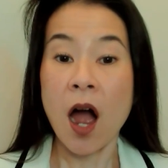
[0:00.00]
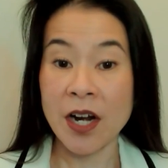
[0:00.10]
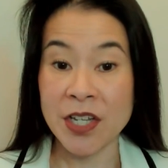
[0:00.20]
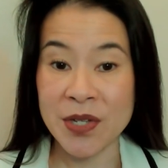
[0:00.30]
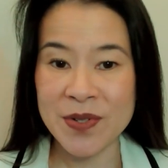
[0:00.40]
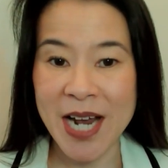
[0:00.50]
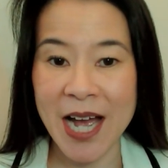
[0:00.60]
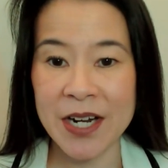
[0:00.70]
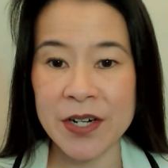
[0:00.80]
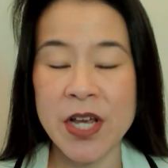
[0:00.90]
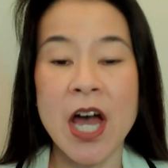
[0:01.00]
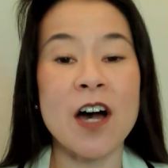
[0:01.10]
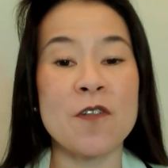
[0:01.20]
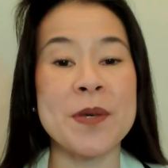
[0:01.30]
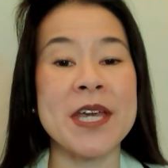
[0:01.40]
Are you tired
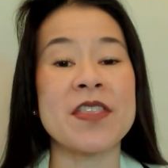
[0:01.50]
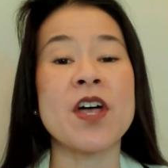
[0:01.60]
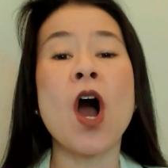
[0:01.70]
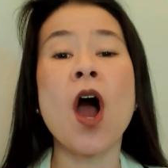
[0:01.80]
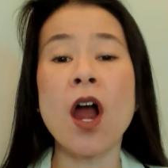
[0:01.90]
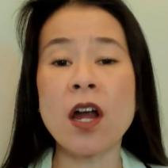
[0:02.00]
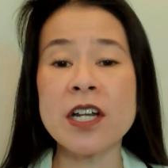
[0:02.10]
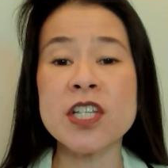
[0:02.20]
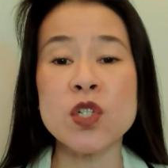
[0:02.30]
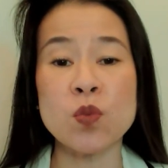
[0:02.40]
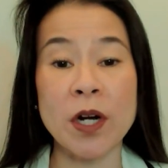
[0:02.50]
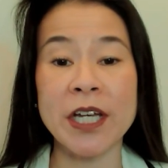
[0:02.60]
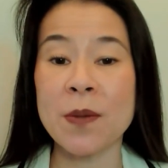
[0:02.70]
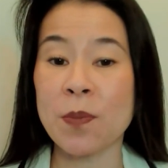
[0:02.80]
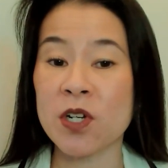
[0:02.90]
of being the hardest
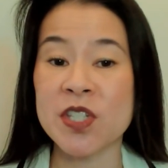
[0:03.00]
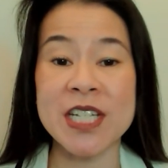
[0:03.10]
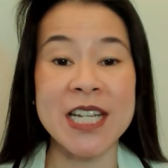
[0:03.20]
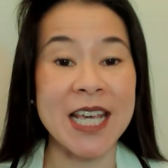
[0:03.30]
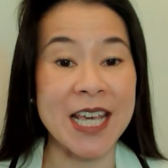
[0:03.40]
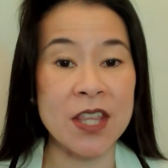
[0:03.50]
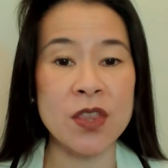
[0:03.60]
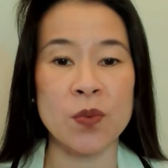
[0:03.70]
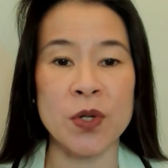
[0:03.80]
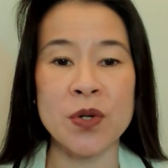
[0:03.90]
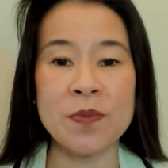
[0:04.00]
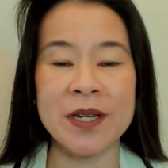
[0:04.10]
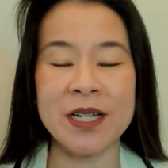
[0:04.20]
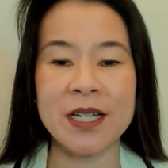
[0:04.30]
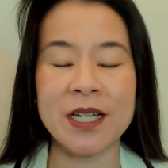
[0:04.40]
working person in the room,
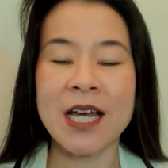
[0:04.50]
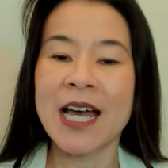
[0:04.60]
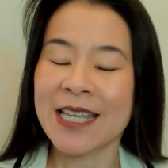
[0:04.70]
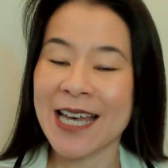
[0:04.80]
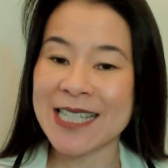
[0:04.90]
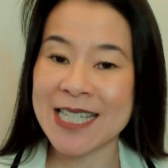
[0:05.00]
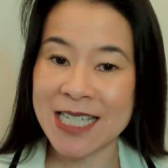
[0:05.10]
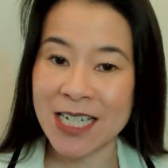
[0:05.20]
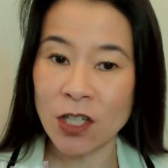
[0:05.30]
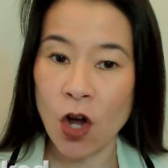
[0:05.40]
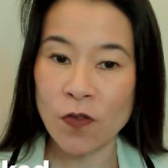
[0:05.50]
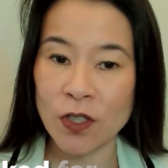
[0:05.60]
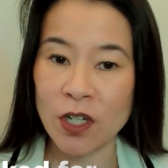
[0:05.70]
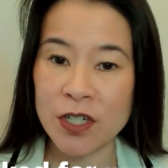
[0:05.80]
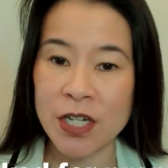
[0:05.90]
yet still
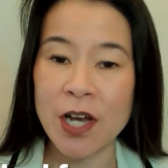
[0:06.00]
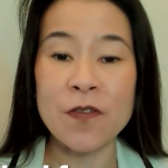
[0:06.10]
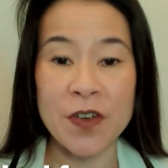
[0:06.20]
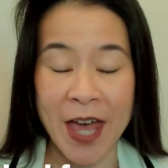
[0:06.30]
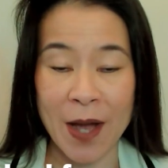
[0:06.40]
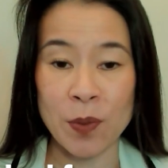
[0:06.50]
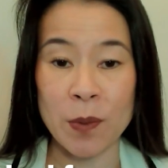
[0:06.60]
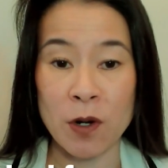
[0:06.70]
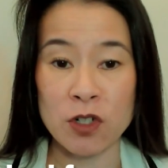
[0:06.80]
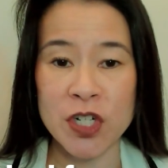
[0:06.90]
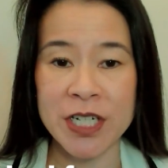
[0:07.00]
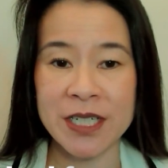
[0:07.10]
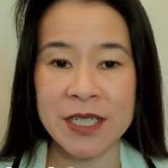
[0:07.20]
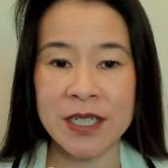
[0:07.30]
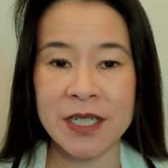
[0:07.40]
overlooked for that promotion?
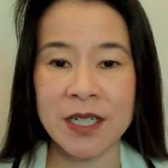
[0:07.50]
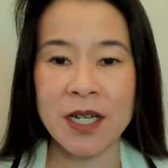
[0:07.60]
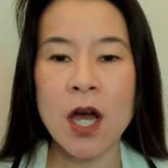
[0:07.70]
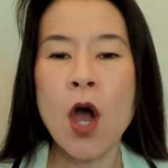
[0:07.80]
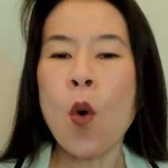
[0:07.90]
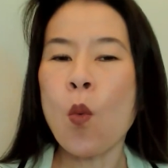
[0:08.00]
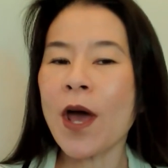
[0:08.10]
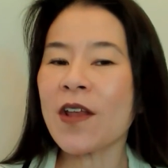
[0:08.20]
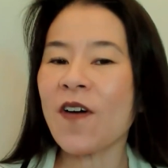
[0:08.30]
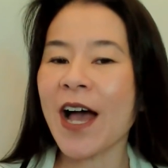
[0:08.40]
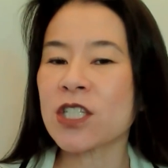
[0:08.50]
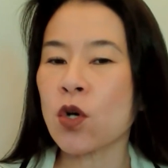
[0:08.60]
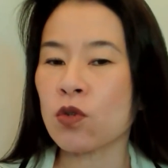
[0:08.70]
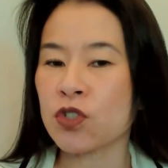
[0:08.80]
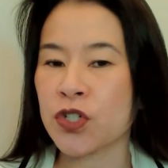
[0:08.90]
What if I
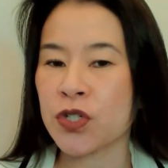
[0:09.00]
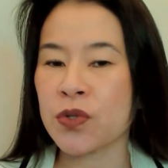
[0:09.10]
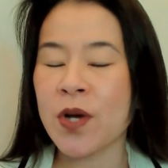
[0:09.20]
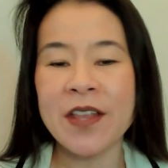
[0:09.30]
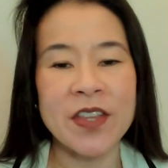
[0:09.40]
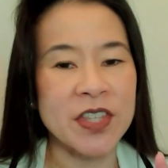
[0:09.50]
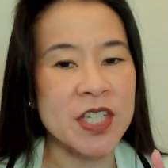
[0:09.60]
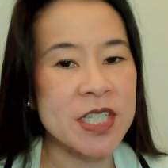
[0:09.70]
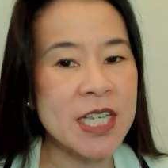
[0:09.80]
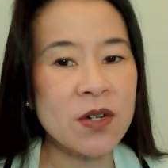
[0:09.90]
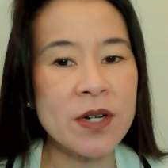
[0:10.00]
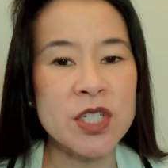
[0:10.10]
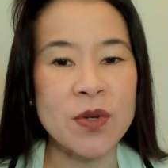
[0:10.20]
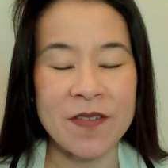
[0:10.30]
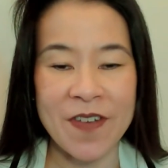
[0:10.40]
told you that the secret
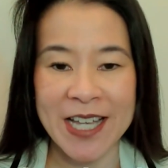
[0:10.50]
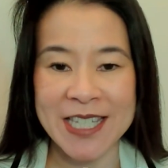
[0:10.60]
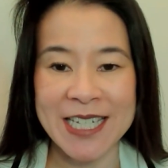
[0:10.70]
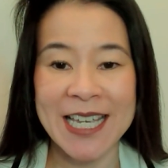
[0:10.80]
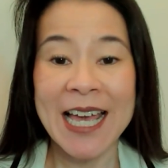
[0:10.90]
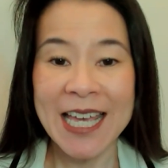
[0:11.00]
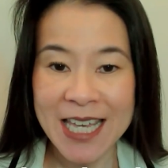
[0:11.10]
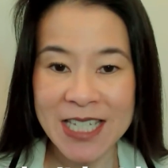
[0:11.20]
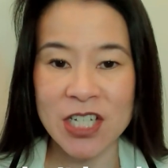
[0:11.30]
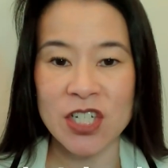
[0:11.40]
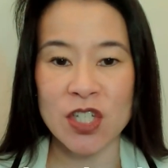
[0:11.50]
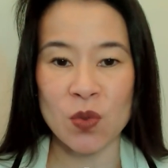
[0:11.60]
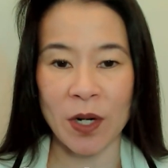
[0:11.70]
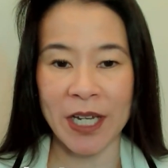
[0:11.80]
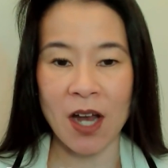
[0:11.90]
to advancing isn't just
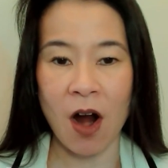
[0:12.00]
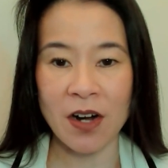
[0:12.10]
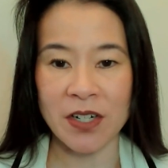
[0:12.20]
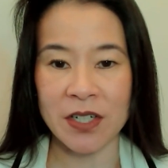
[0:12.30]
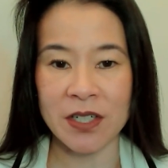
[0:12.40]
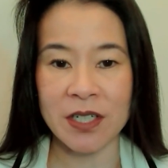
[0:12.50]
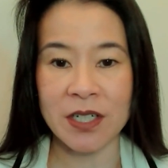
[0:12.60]
working harder?